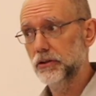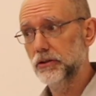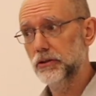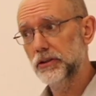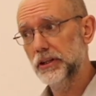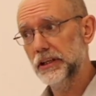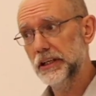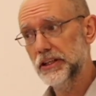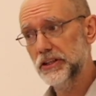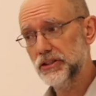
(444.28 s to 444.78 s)
You
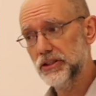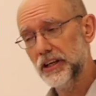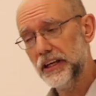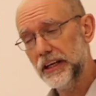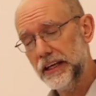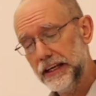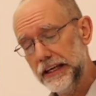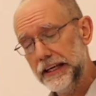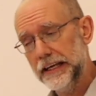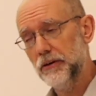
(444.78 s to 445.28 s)
need to
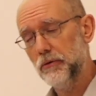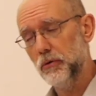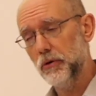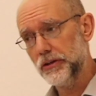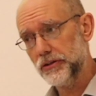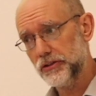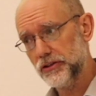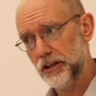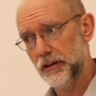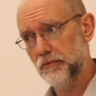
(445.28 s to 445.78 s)
hear
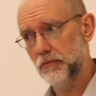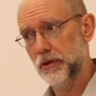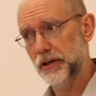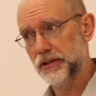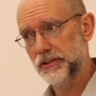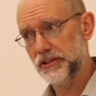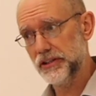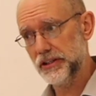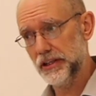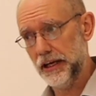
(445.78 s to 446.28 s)
what
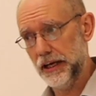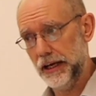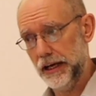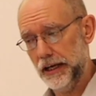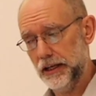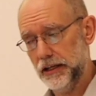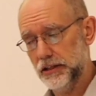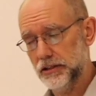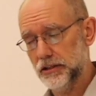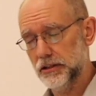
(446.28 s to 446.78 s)
someone
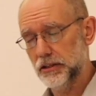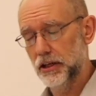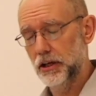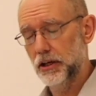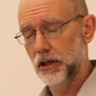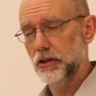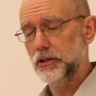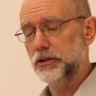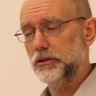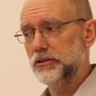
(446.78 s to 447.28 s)
says.
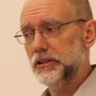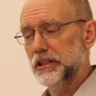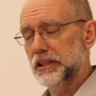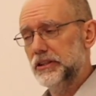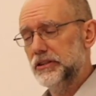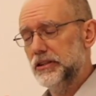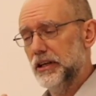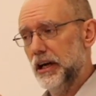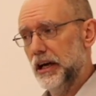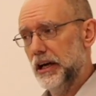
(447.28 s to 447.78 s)
You
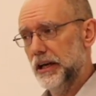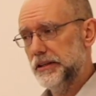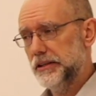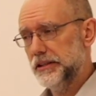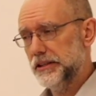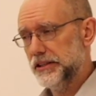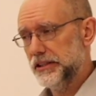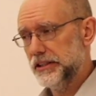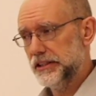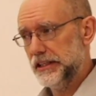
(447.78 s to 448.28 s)
need to
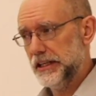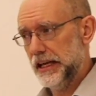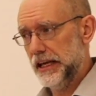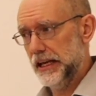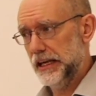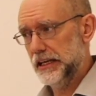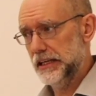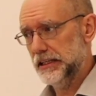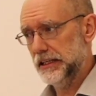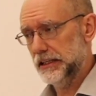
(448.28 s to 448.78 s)

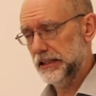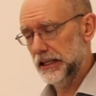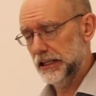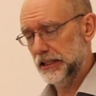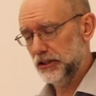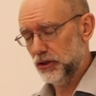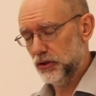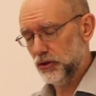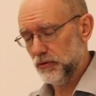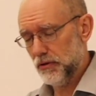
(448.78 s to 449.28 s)
understand it
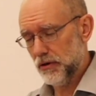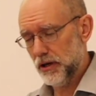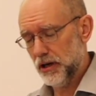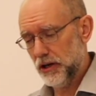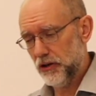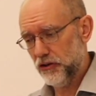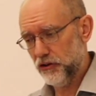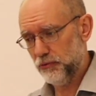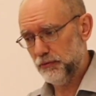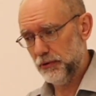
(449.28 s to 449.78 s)
and
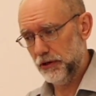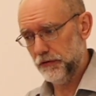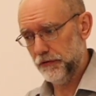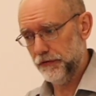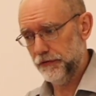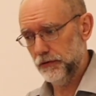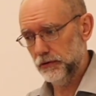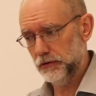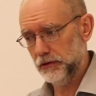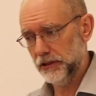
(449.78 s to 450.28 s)
grasp it
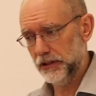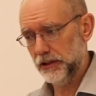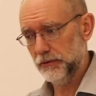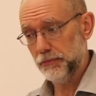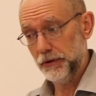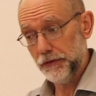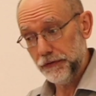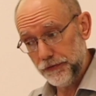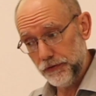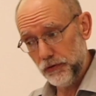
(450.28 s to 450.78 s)
fully
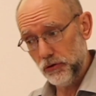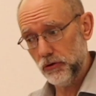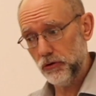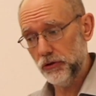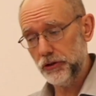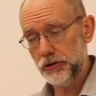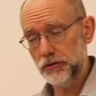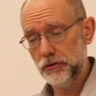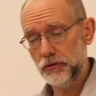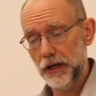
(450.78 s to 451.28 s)

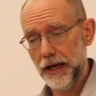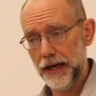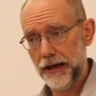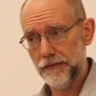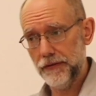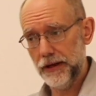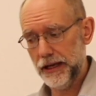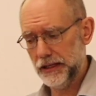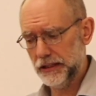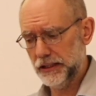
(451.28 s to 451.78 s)
before you
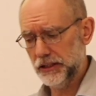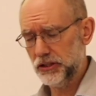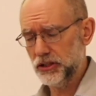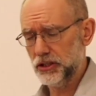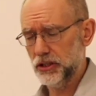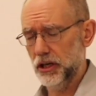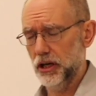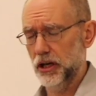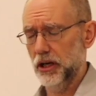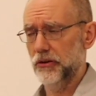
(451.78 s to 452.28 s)
have any
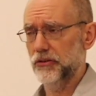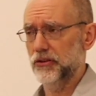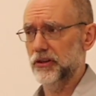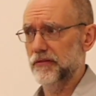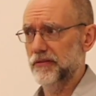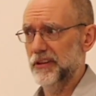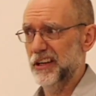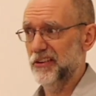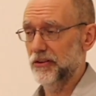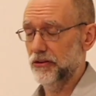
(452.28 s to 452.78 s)
chance
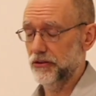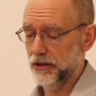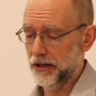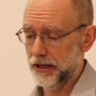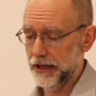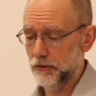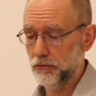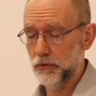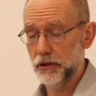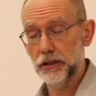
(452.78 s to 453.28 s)
of then
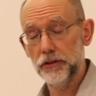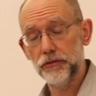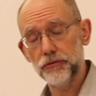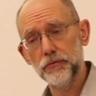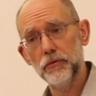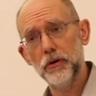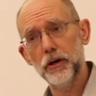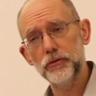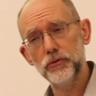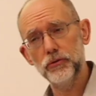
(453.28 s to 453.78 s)
saying, well,
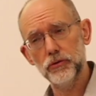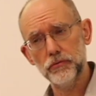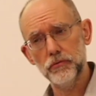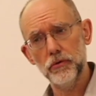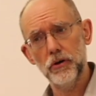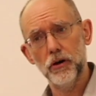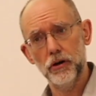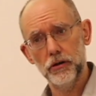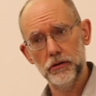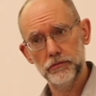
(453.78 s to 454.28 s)
it's right or
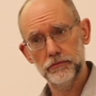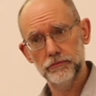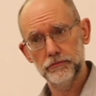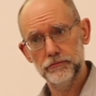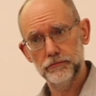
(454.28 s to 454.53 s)
wrong.